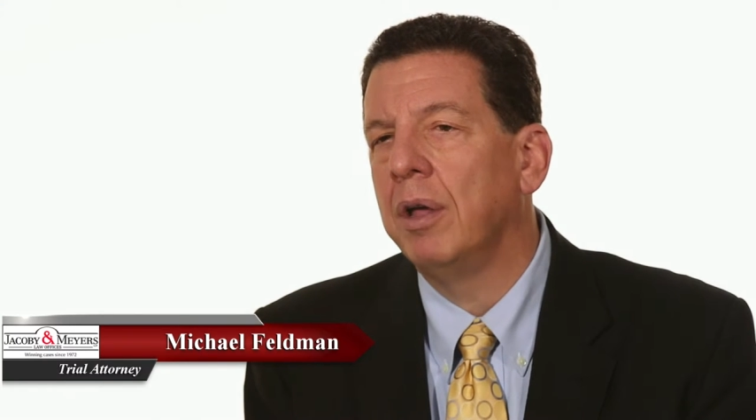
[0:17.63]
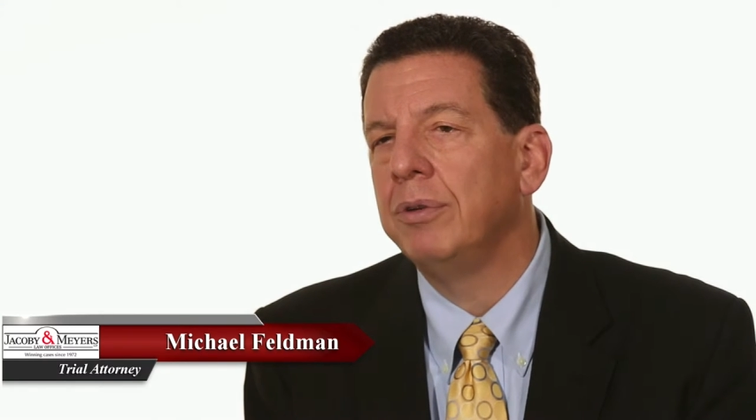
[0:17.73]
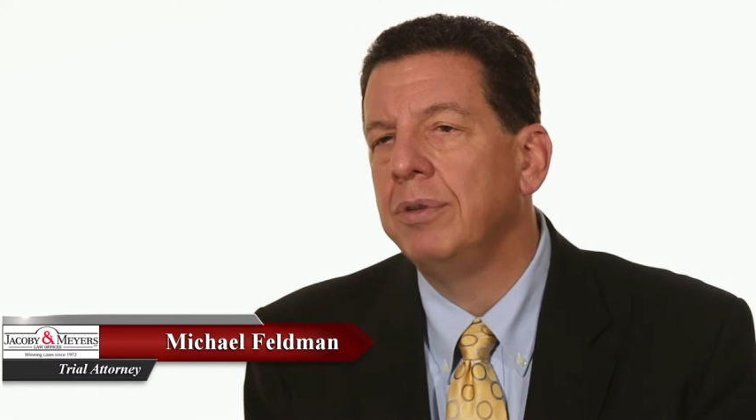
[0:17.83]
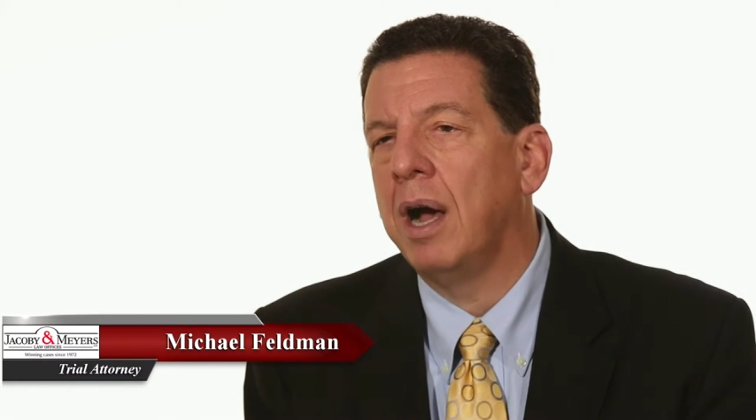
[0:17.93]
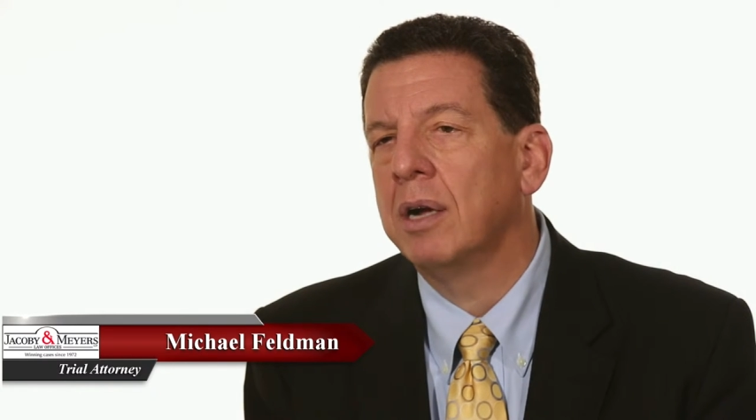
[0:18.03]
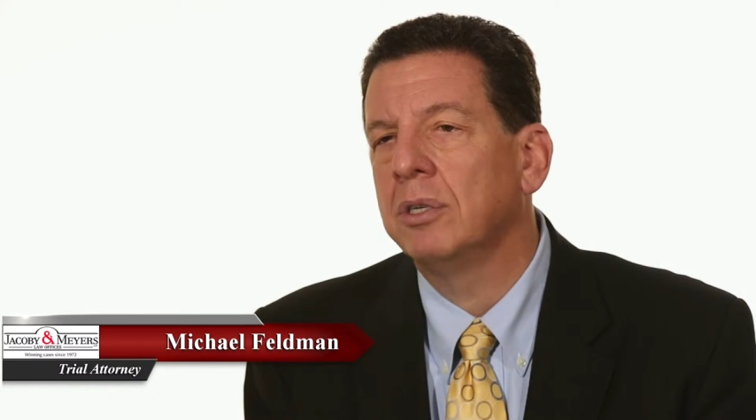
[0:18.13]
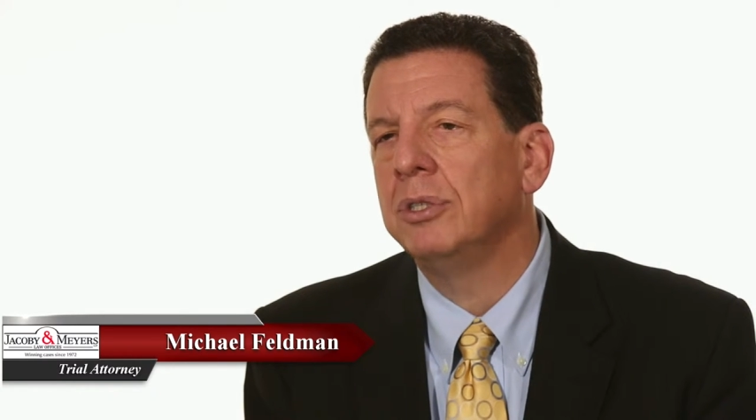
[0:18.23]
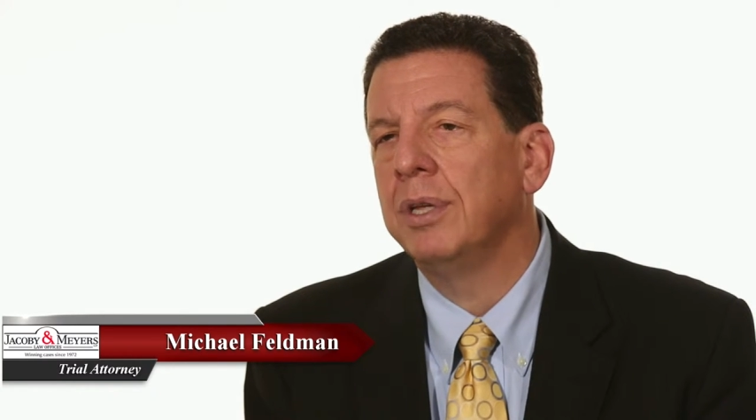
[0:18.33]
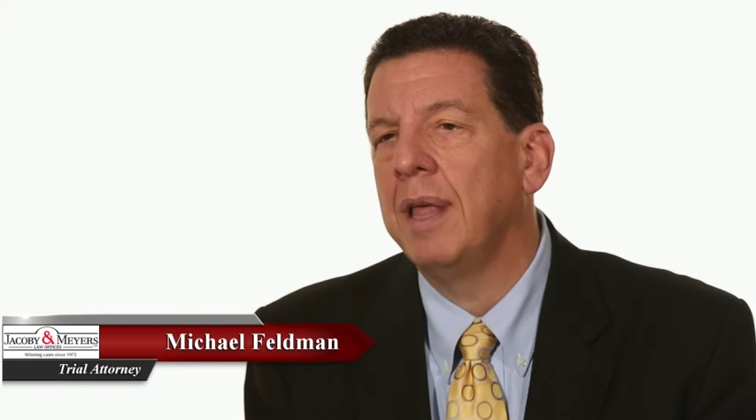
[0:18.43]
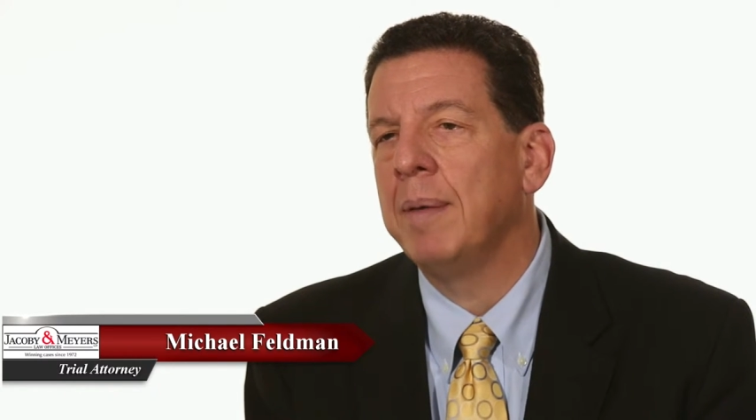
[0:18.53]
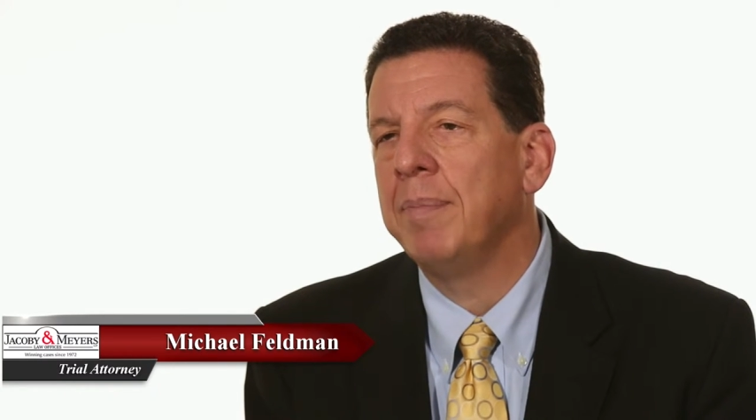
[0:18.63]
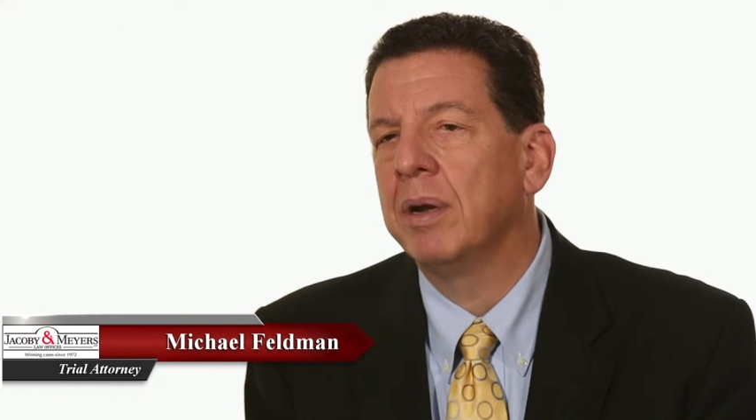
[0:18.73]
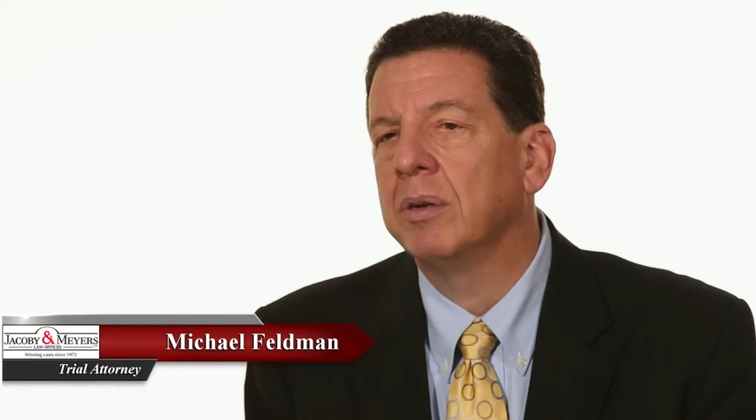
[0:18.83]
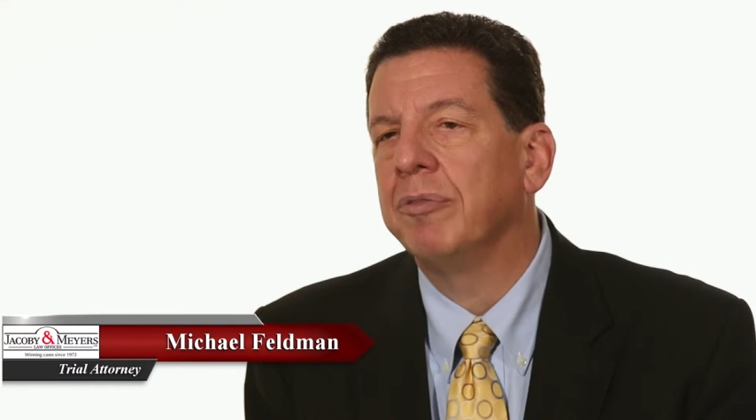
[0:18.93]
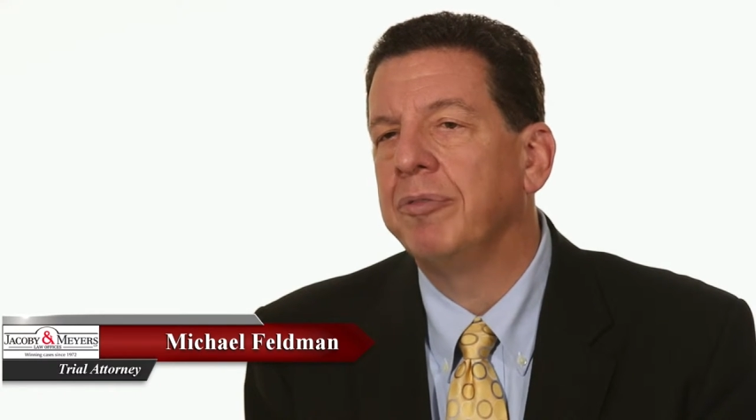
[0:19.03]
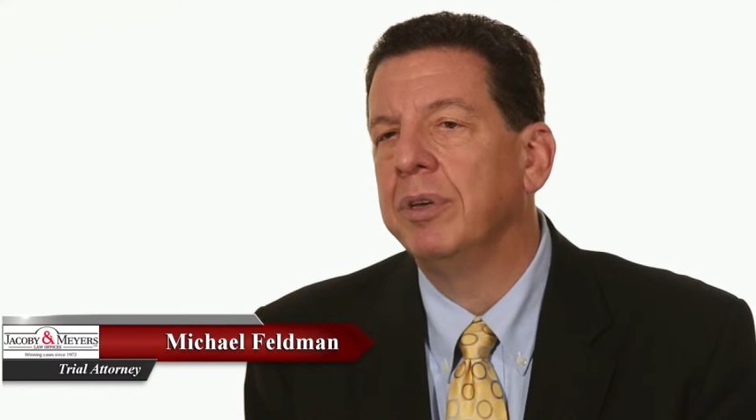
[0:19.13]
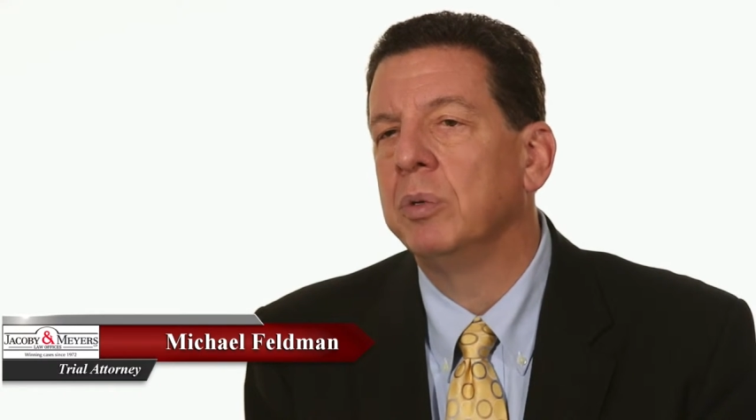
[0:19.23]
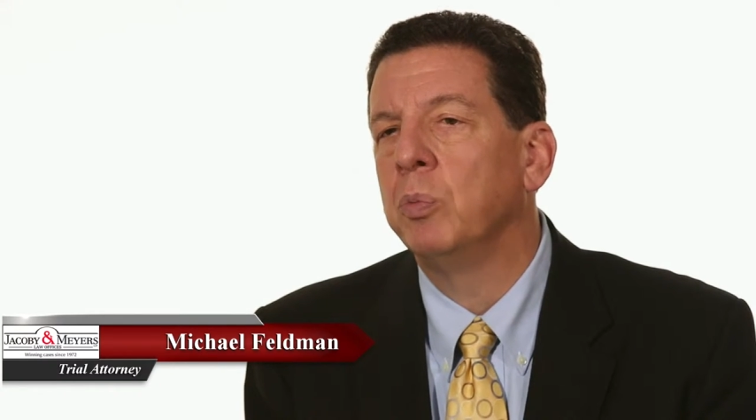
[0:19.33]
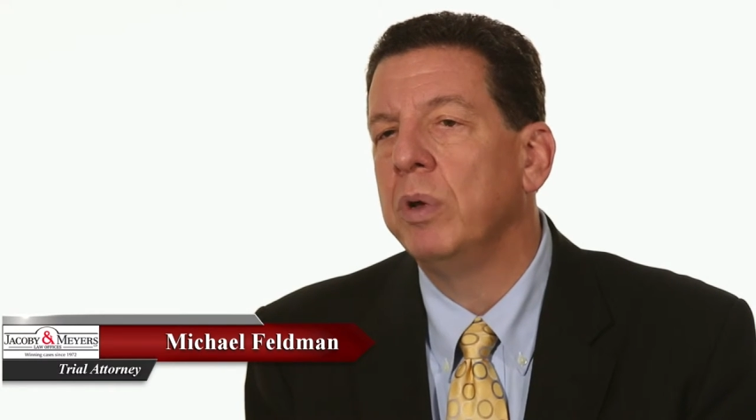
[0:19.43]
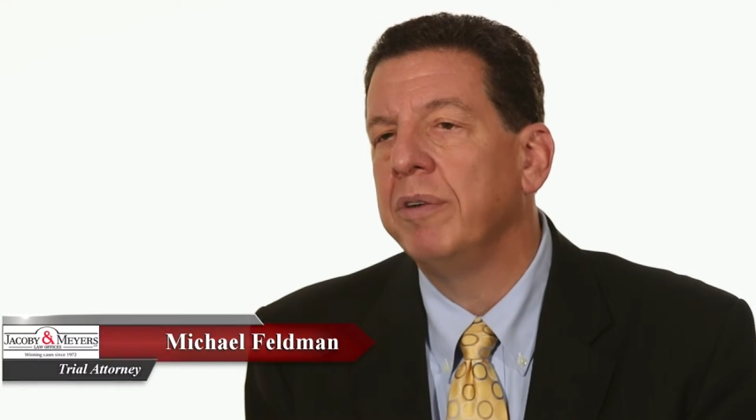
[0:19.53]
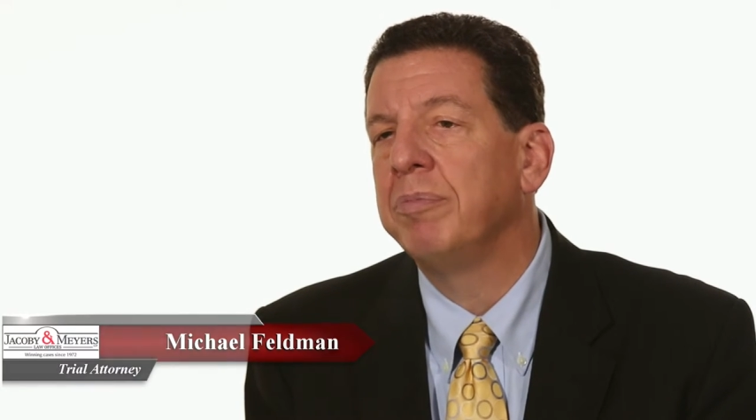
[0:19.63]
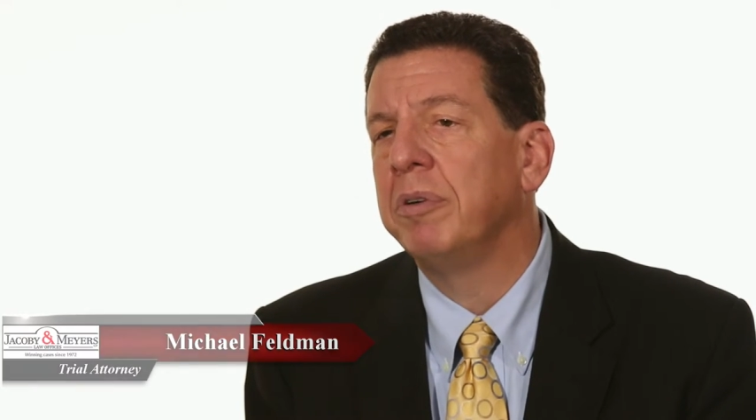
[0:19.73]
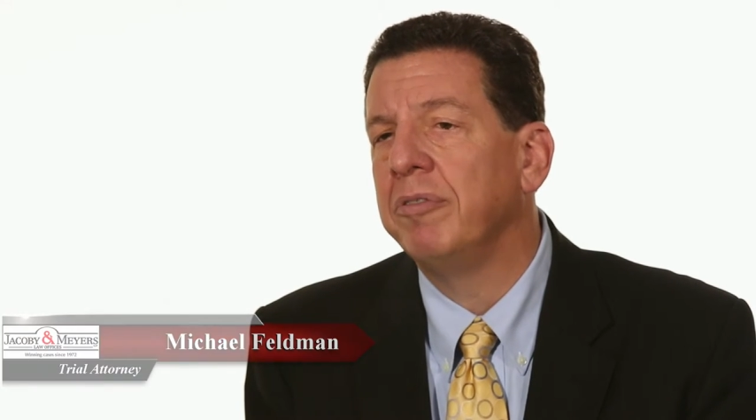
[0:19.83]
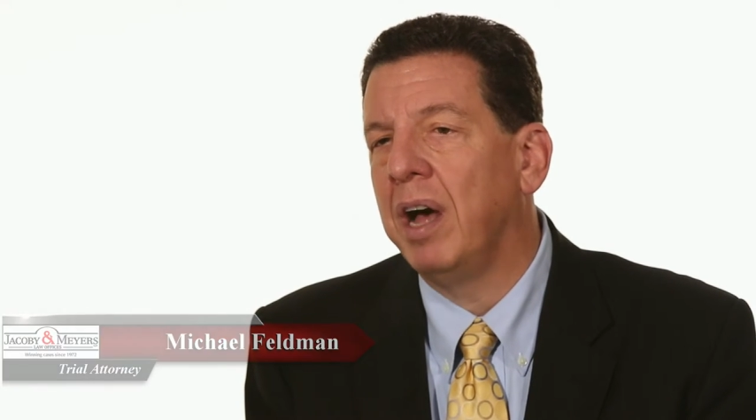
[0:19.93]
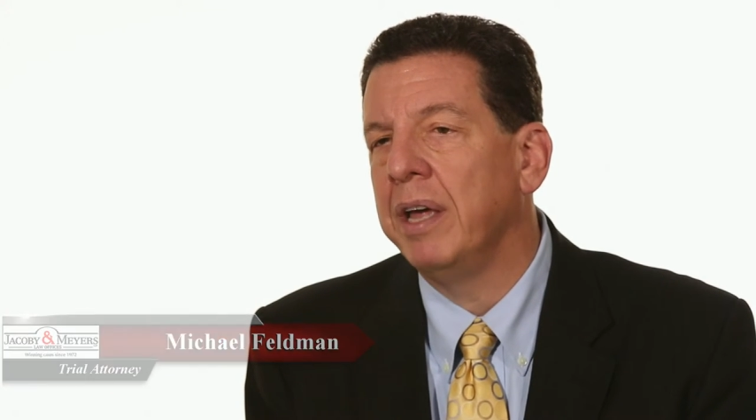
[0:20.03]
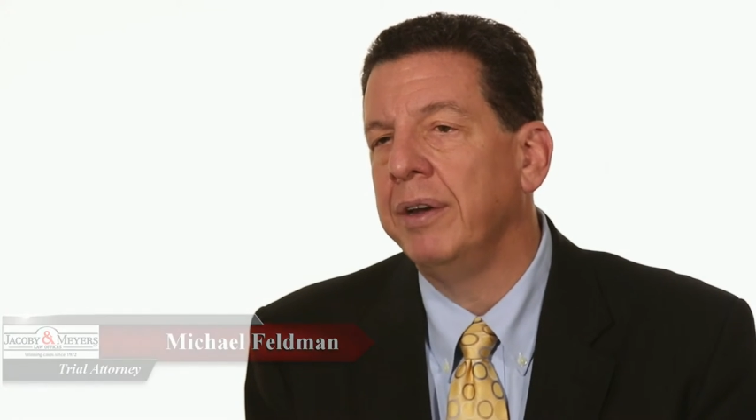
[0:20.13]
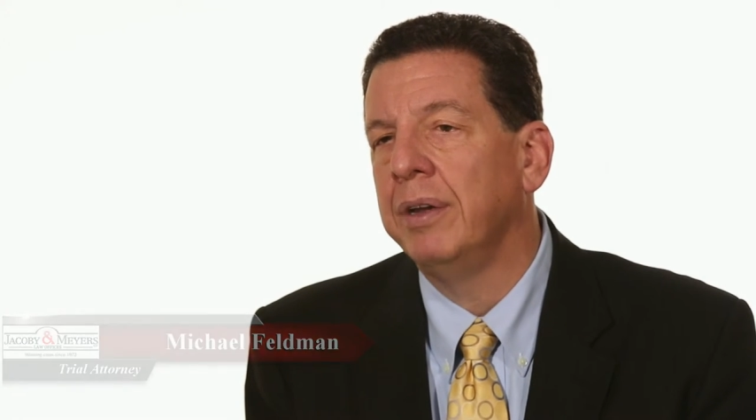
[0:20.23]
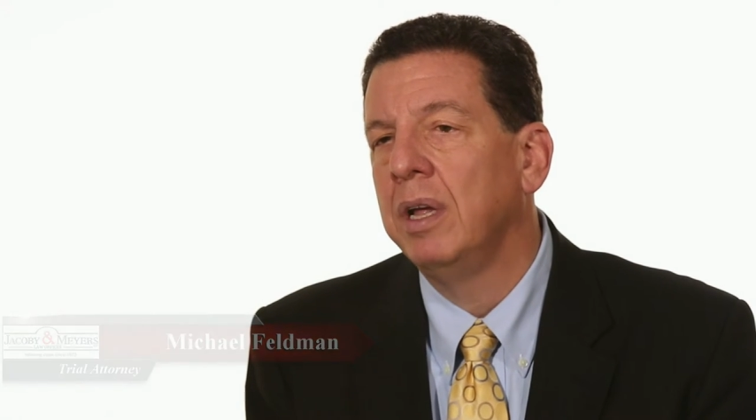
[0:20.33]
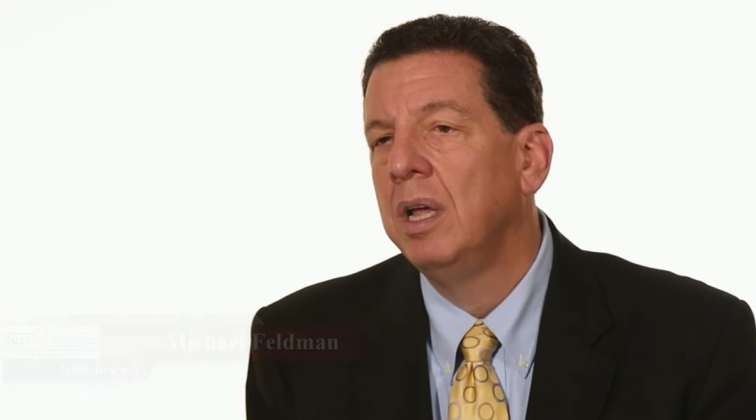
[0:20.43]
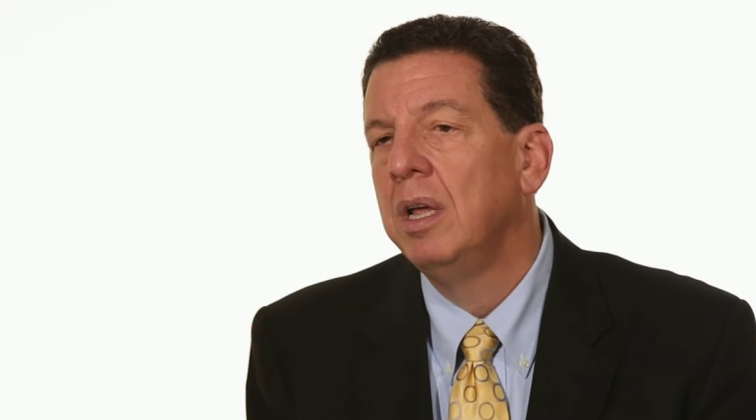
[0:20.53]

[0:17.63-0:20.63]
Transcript: other doctors in that medical field would have provided.